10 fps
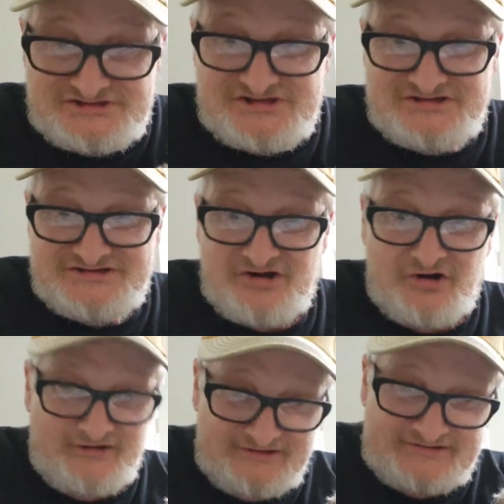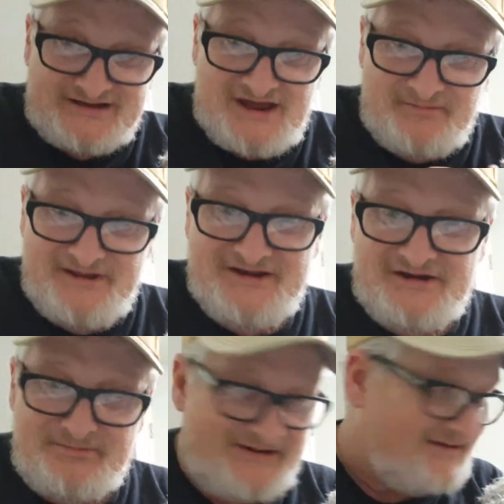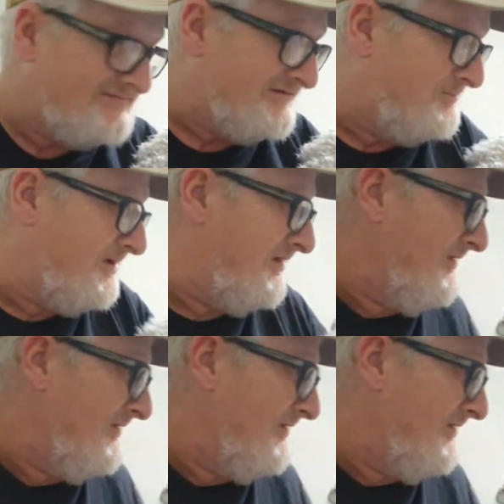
started to come in here because of me.